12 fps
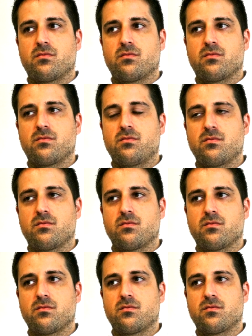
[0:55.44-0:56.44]

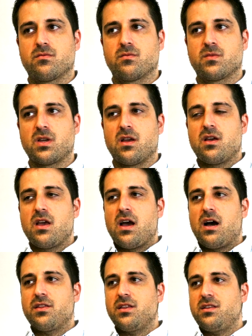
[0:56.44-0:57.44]
Mm-hmm.
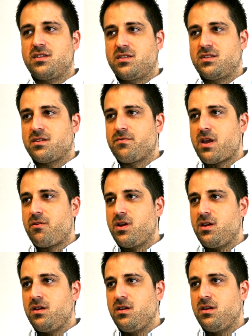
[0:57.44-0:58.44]
I think this is a
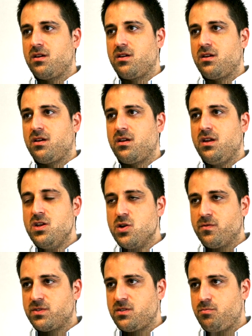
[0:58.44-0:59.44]
very
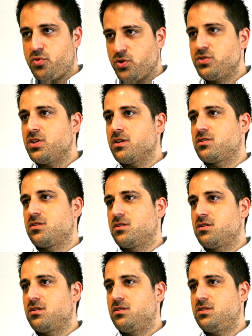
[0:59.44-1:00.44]
innovative project.
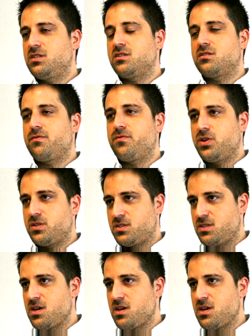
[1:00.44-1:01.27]
This is the first